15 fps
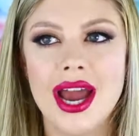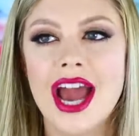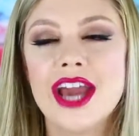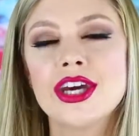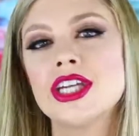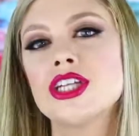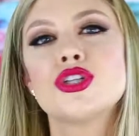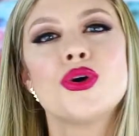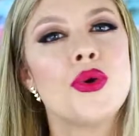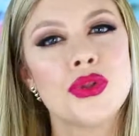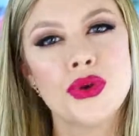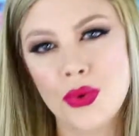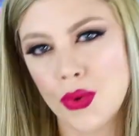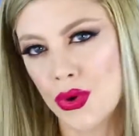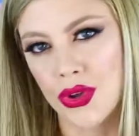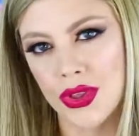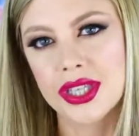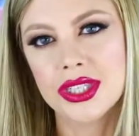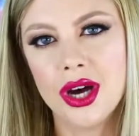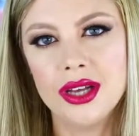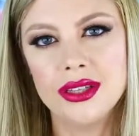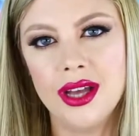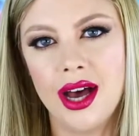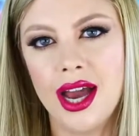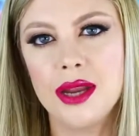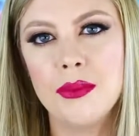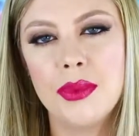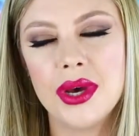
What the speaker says: I could have totally ordered this online,